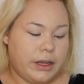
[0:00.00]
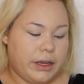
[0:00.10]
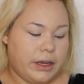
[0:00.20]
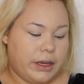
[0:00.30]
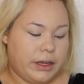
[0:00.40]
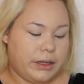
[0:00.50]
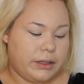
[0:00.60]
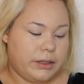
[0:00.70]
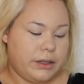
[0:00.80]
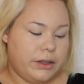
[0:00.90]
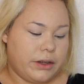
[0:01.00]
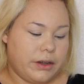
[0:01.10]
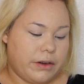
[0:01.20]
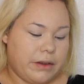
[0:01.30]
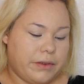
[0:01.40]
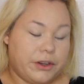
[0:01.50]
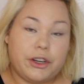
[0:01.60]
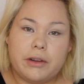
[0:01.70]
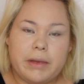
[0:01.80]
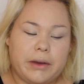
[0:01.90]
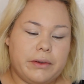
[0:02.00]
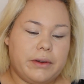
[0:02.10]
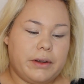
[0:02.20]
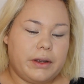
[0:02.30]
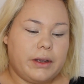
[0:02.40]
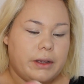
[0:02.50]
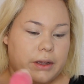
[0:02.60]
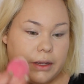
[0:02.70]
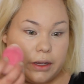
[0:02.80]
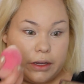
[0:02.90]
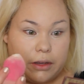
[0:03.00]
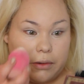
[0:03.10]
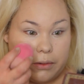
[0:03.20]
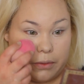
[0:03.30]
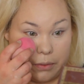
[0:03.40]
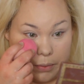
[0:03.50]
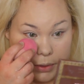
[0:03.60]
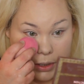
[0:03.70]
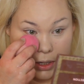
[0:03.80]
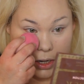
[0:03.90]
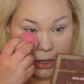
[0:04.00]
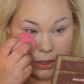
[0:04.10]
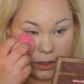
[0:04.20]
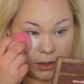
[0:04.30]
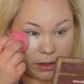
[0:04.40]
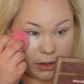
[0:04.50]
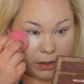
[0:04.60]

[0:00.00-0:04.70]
and you can grab a good amount and you put it under